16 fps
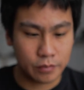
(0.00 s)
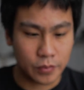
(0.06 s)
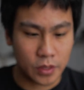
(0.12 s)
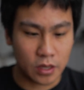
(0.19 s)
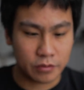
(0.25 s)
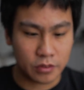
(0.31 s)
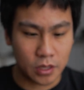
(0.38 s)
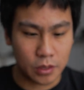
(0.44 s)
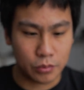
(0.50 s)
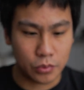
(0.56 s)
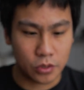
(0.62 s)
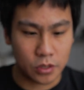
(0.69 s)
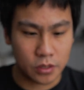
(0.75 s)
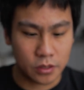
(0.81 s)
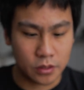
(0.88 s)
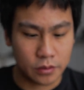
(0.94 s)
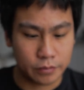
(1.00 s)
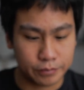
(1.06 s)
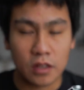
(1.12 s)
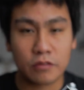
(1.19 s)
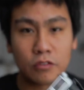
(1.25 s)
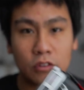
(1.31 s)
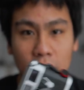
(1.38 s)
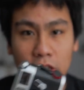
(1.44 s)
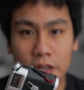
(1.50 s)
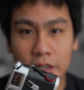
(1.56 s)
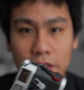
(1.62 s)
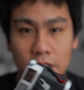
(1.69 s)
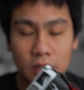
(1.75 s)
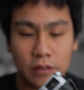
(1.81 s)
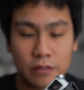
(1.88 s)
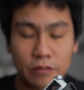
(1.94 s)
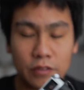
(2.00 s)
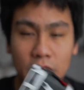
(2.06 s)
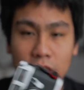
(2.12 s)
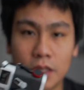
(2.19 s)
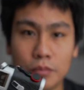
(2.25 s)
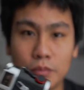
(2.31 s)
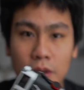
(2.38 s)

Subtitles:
after I bought it. And for Leica, finding